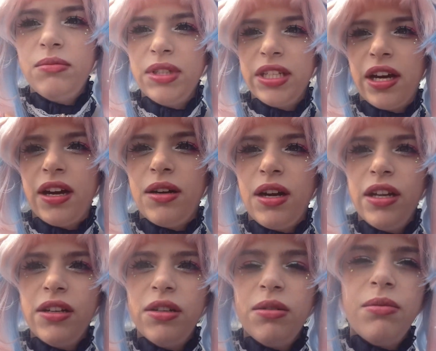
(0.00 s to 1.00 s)
yeah, I
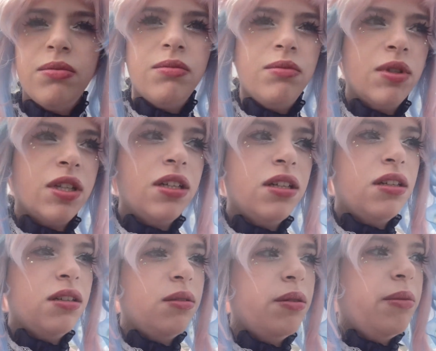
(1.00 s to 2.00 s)
don't know where
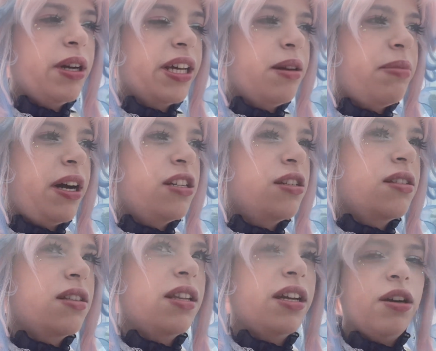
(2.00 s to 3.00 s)
we want to get
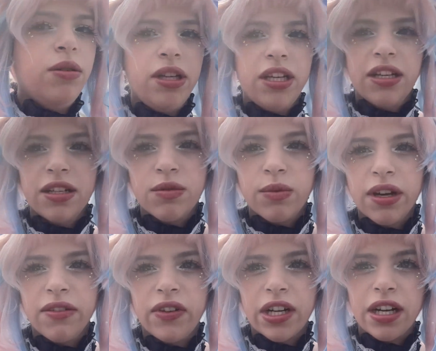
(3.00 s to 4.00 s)
badges and then go eat because we
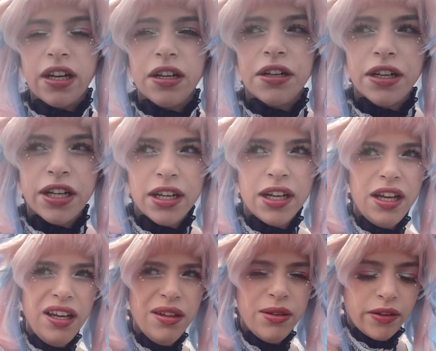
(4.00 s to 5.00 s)
are very hungry.
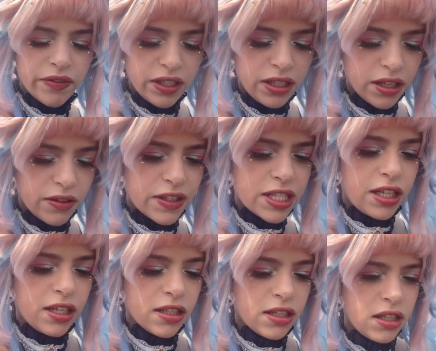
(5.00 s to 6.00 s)
Yeah, none of us
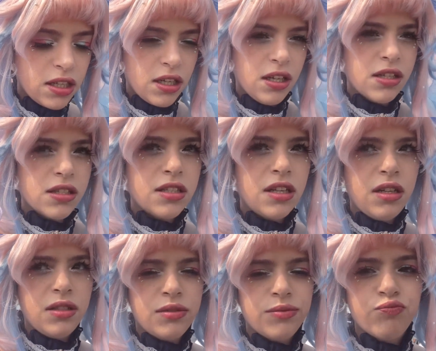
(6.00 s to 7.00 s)
ate,
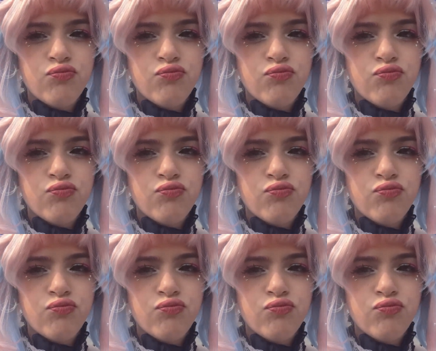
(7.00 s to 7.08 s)
so.